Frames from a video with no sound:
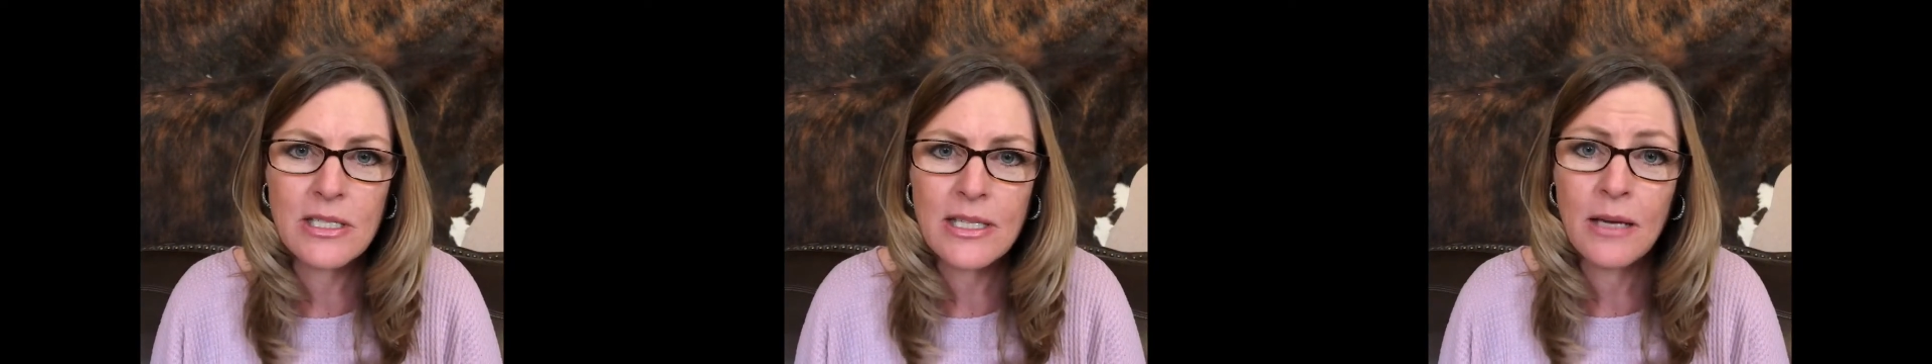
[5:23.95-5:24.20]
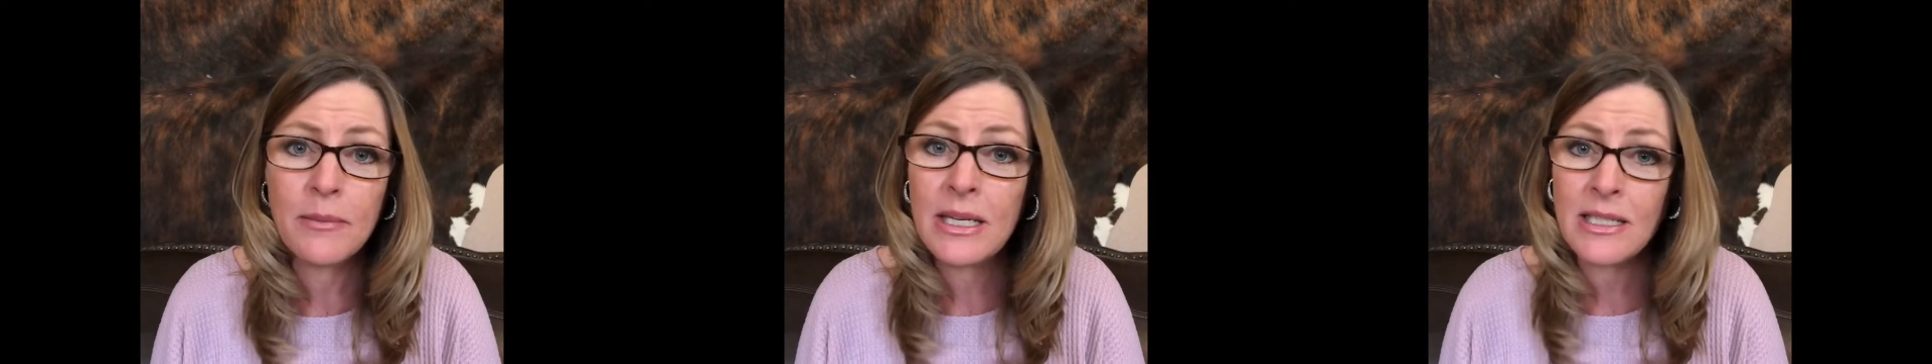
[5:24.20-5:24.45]
is
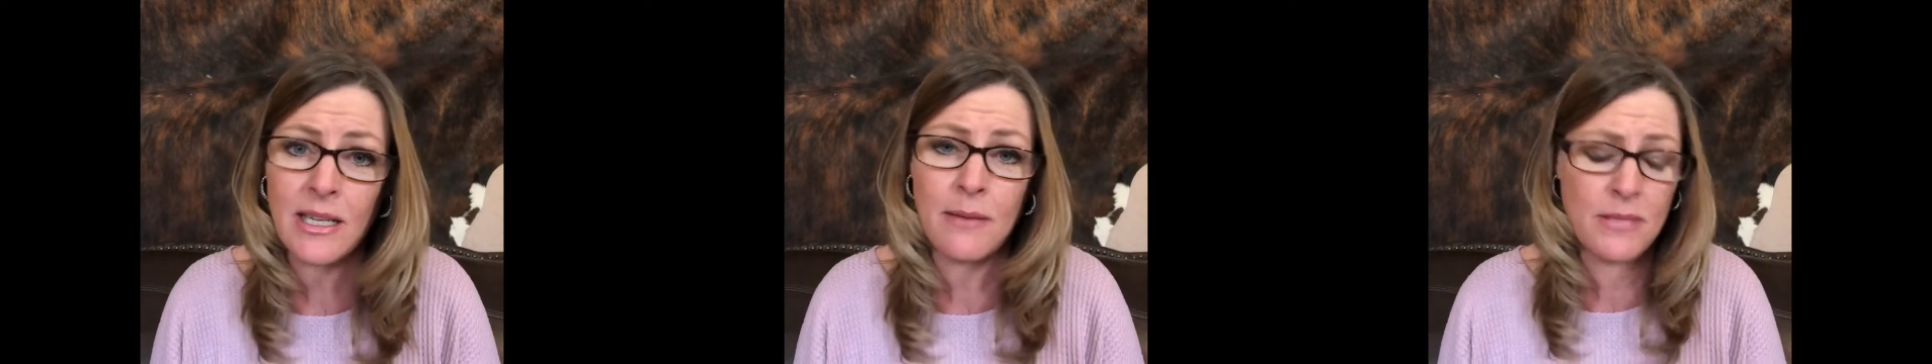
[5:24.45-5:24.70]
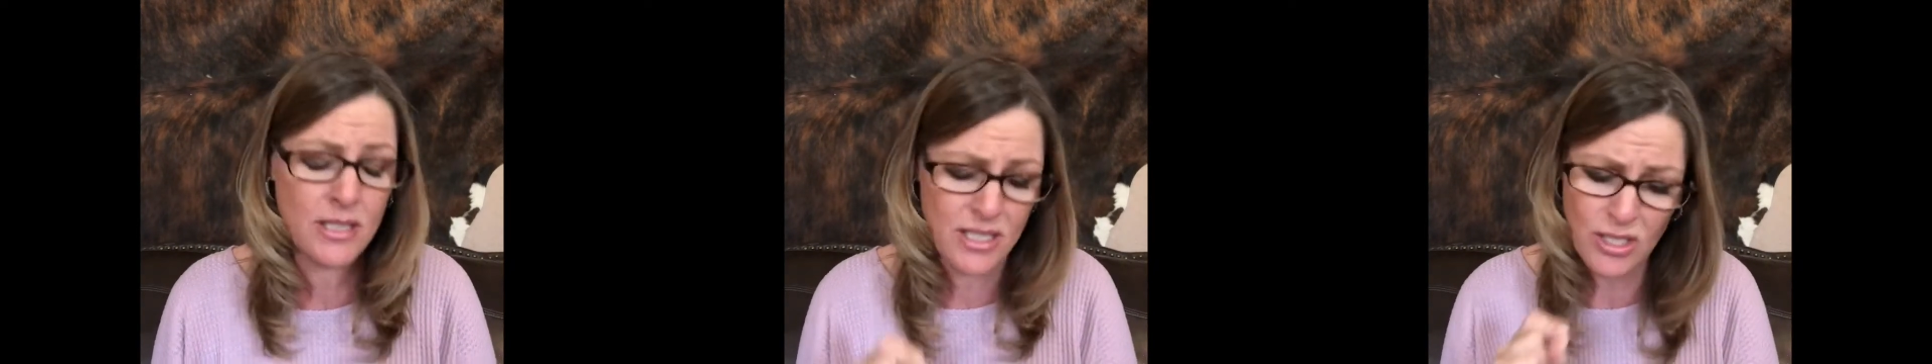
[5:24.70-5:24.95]
telling me because
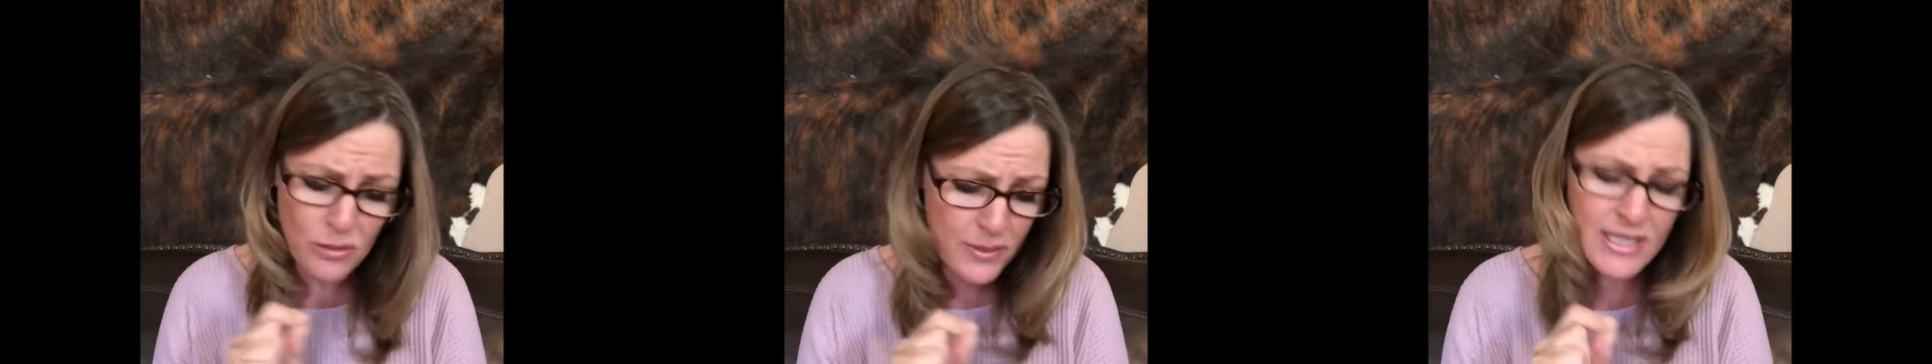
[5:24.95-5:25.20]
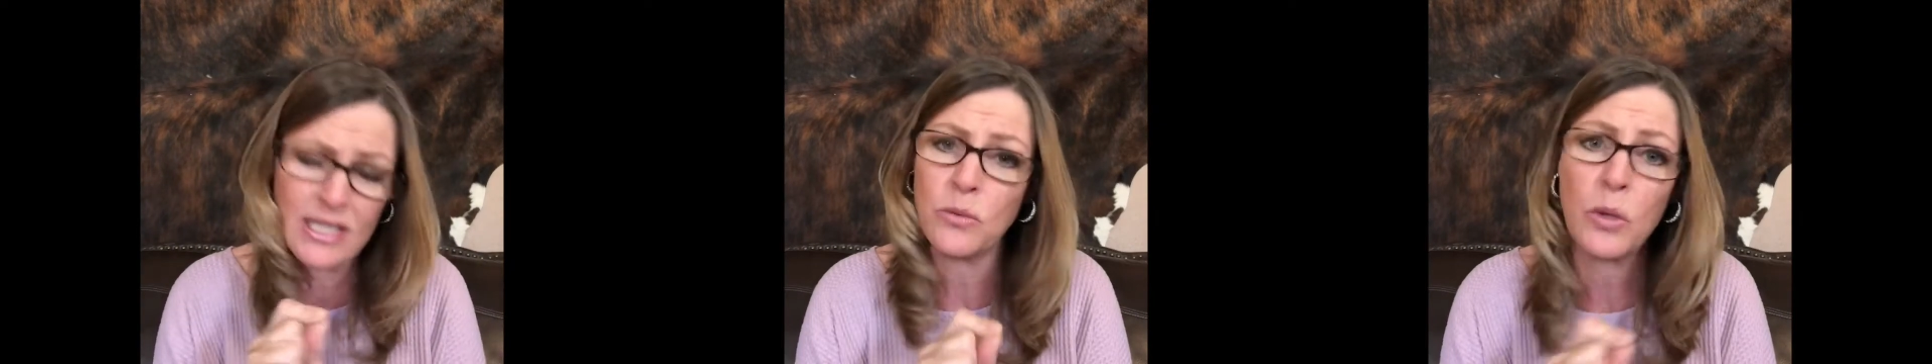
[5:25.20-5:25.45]
I'm so
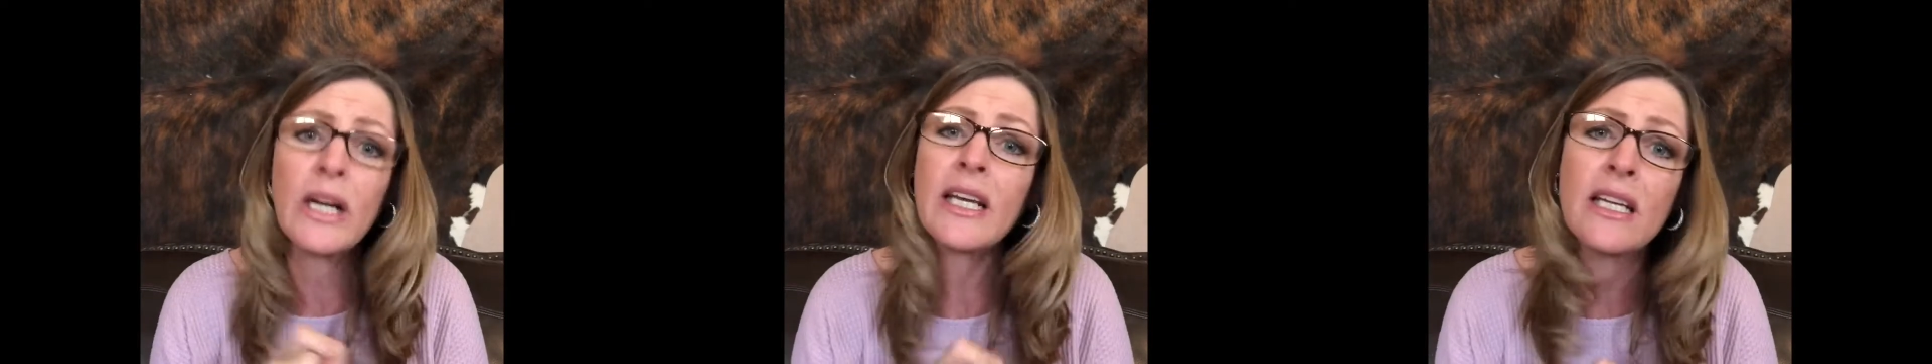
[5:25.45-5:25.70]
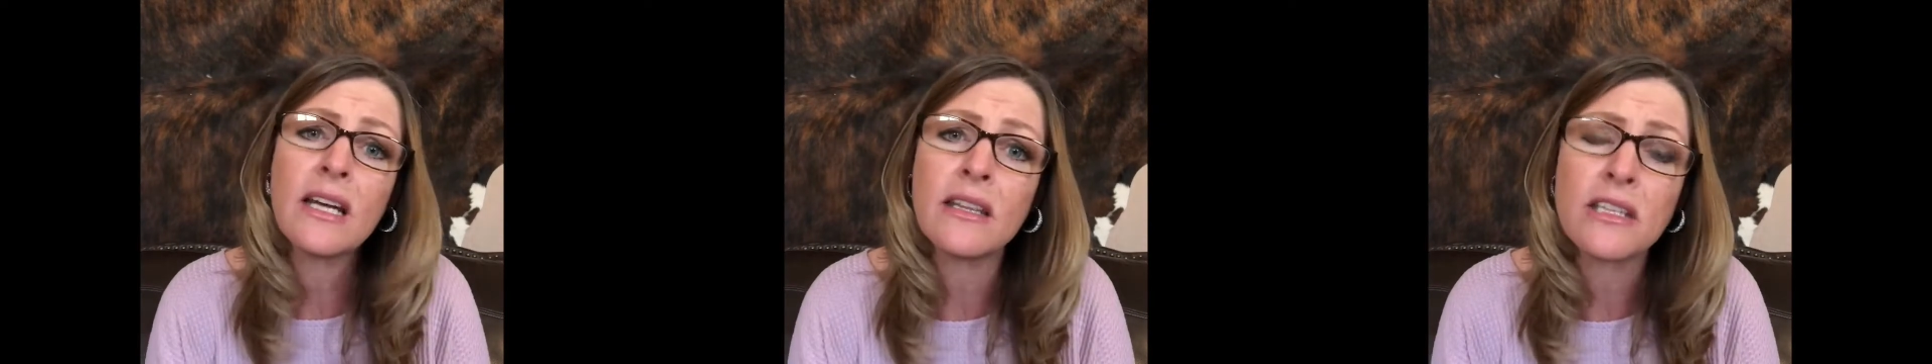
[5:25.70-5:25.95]
busy
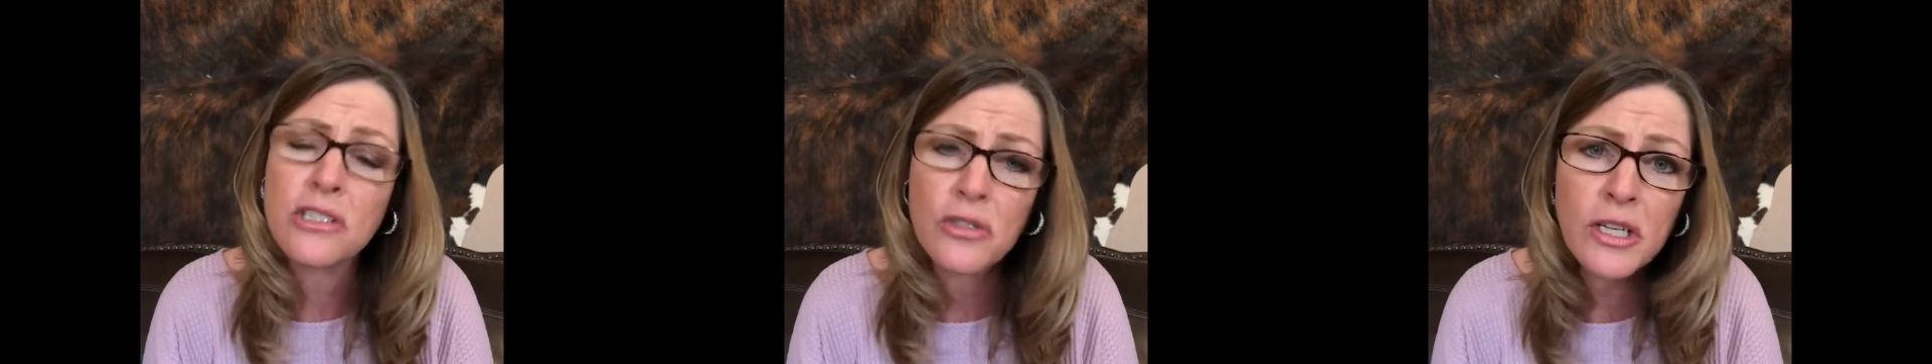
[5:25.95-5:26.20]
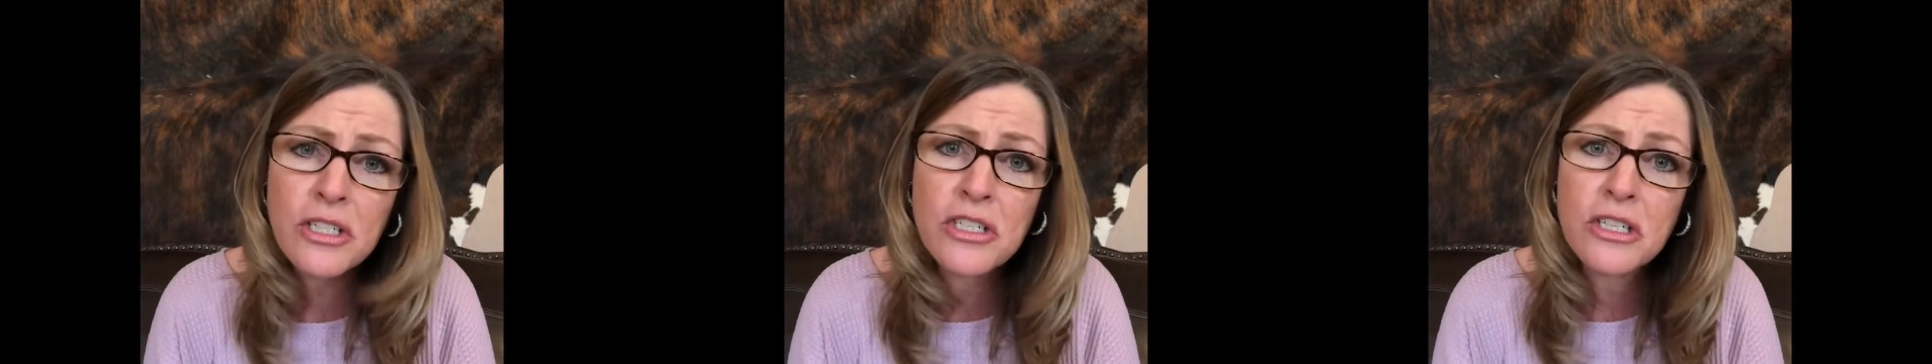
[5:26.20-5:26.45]
working on the
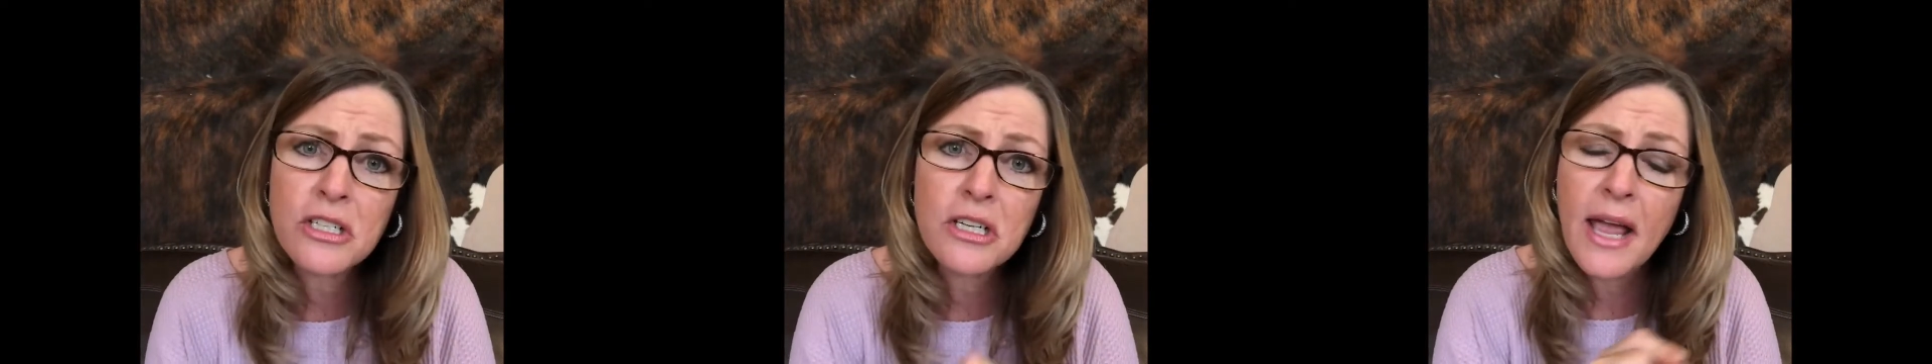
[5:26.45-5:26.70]
structure